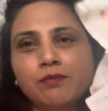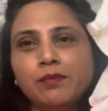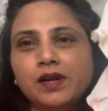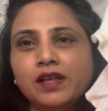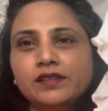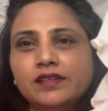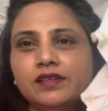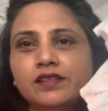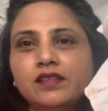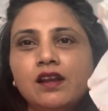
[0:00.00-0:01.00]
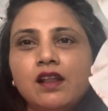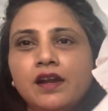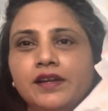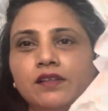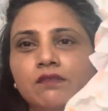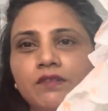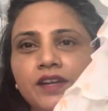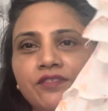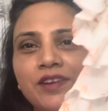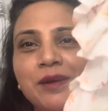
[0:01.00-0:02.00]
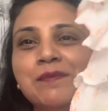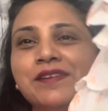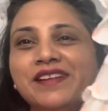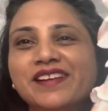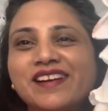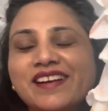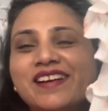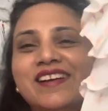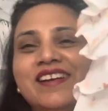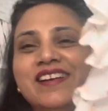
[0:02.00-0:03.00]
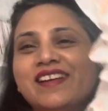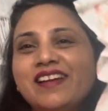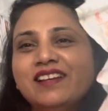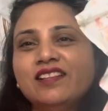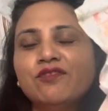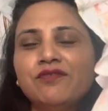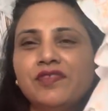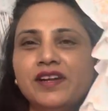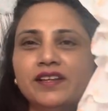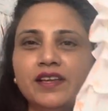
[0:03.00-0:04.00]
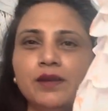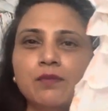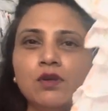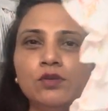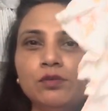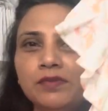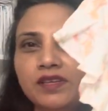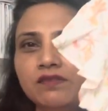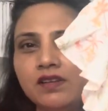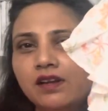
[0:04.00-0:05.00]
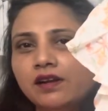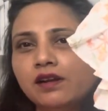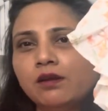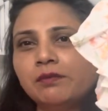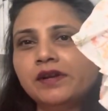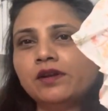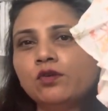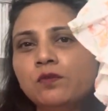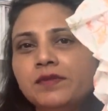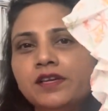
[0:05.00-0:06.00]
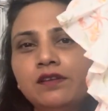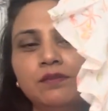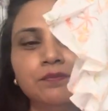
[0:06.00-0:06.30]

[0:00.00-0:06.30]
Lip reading: but I think in the lighter weight fabric, the fit came out to be even a little bit roomier.